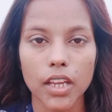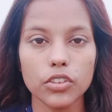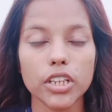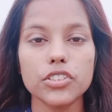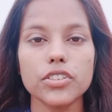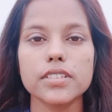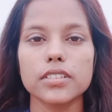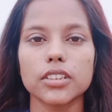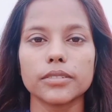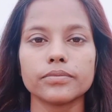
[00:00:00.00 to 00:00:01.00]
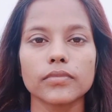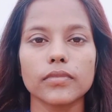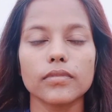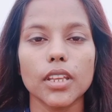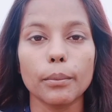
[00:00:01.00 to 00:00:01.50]
You can just
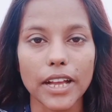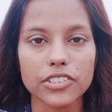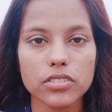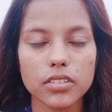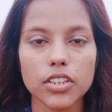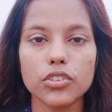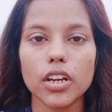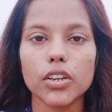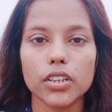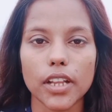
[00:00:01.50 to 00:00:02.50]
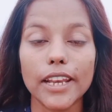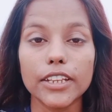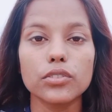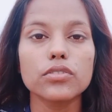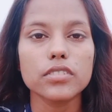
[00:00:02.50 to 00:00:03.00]
imagine that you are telling
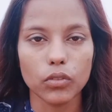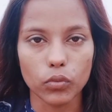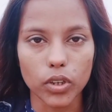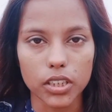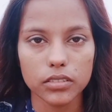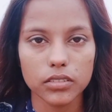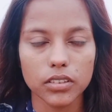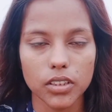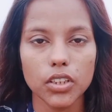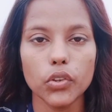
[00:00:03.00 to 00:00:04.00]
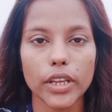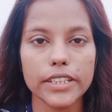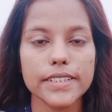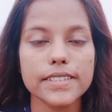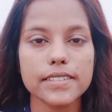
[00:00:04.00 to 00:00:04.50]
to someone. You can
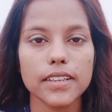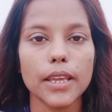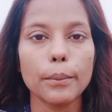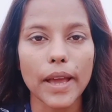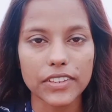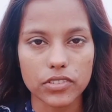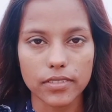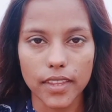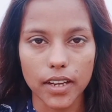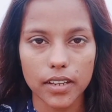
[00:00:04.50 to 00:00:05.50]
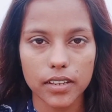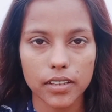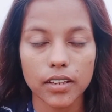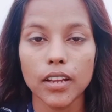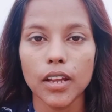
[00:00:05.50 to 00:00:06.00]
just imagine that.
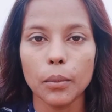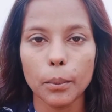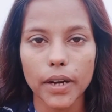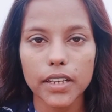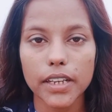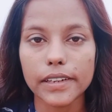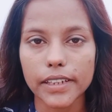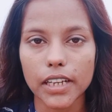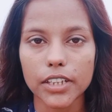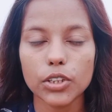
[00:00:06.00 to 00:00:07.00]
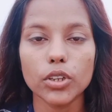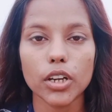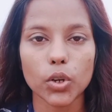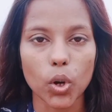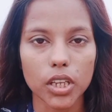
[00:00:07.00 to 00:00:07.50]
But in reality, you are
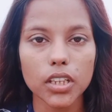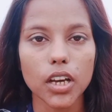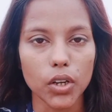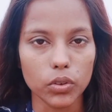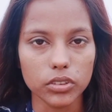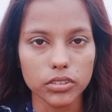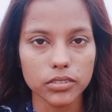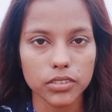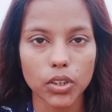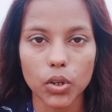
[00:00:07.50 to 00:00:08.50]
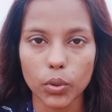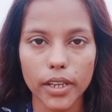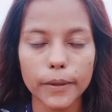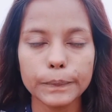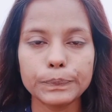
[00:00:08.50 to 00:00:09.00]
talking alone,
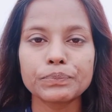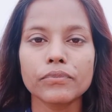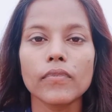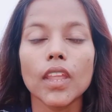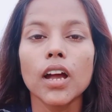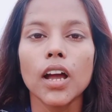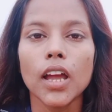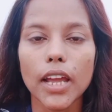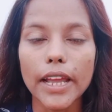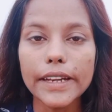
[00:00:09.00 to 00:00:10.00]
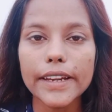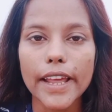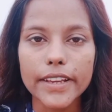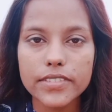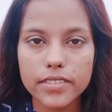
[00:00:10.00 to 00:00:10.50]
okay? And
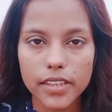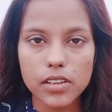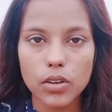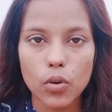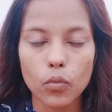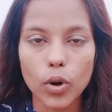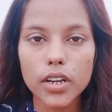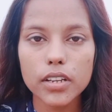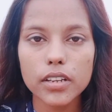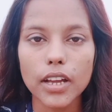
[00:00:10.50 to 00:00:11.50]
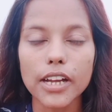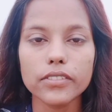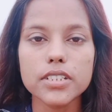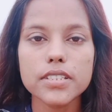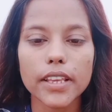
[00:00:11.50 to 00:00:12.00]
next thing, what I
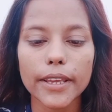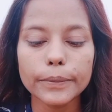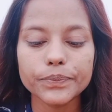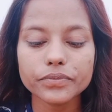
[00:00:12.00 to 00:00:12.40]
would say,